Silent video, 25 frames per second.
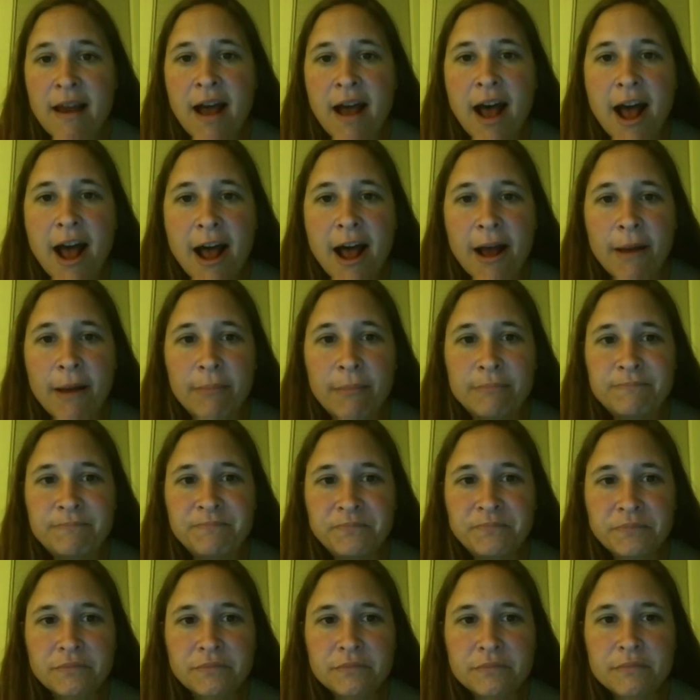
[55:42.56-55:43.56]

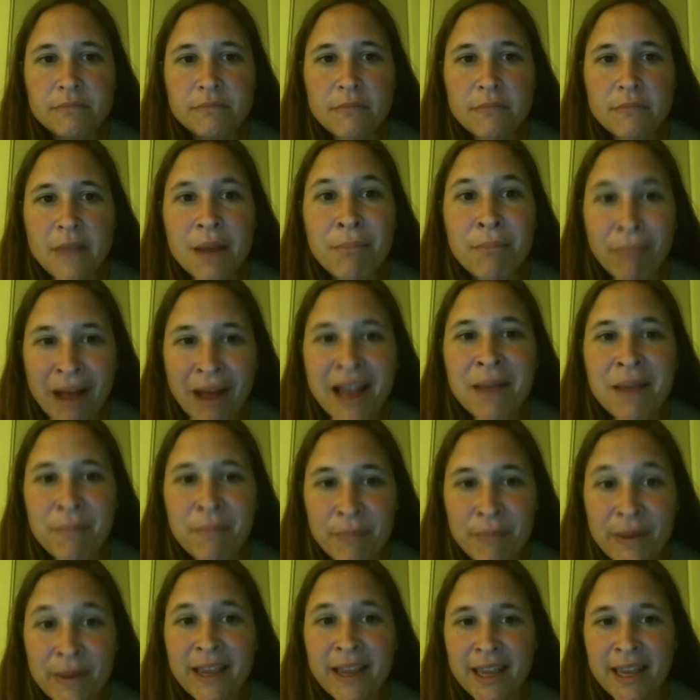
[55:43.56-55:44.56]
my
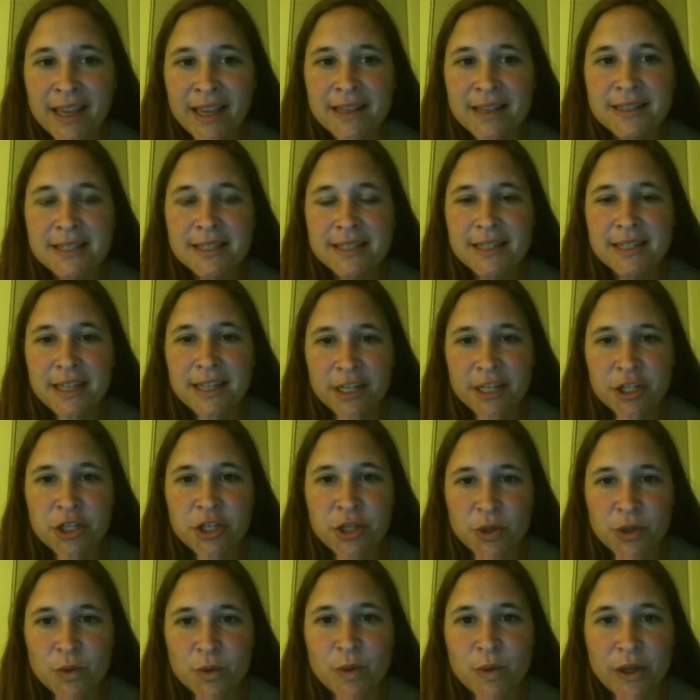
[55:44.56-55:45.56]
biggest
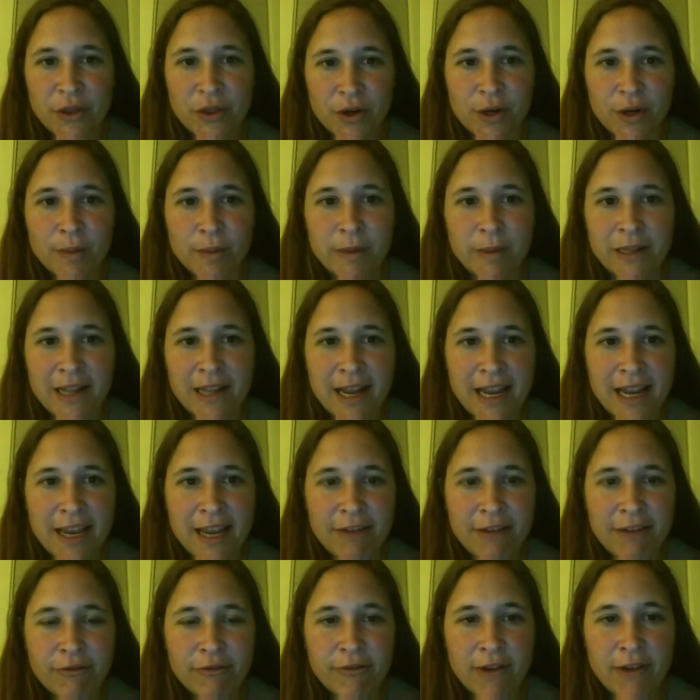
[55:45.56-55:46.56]
issue with
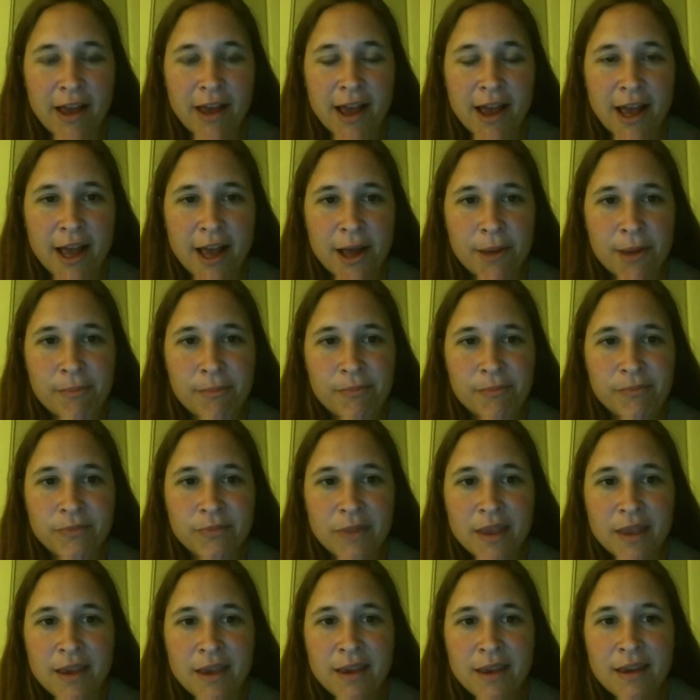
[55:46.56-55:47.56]
Herbalife,
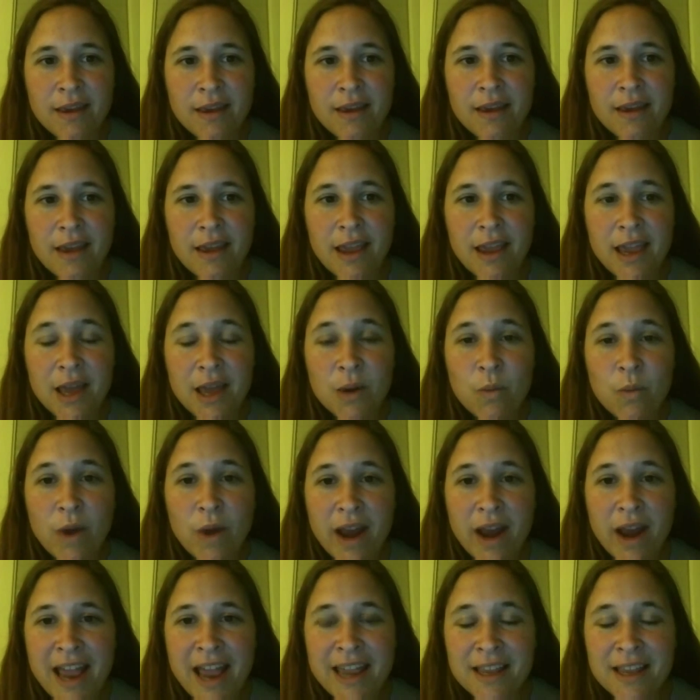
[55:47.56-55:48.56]
and
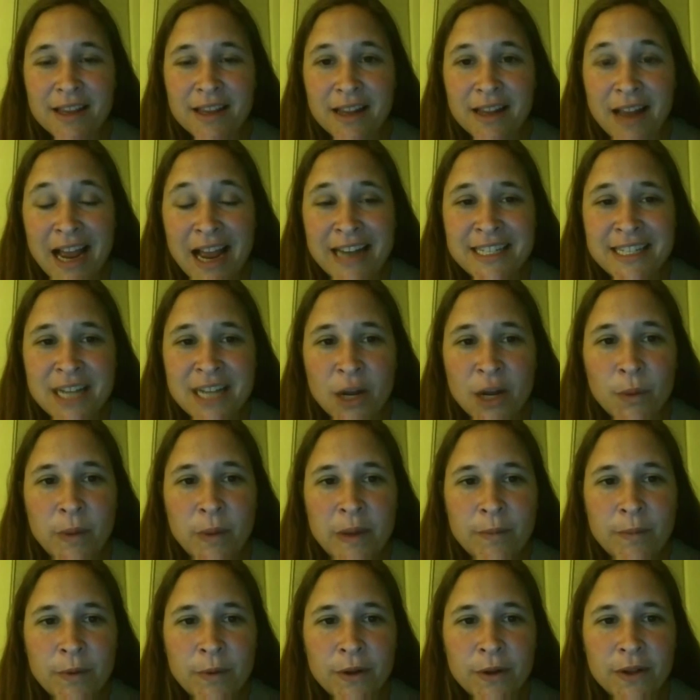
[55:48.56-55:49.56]
what I tell
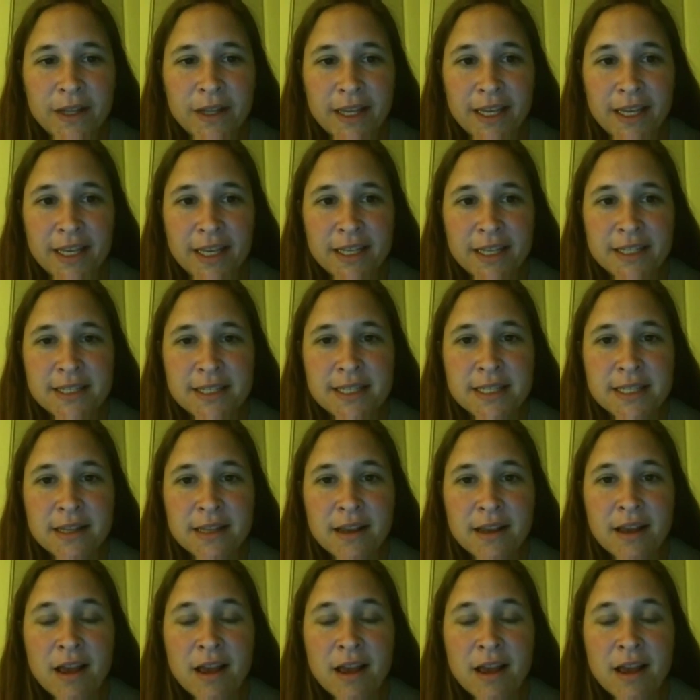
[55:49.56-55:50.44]
people is,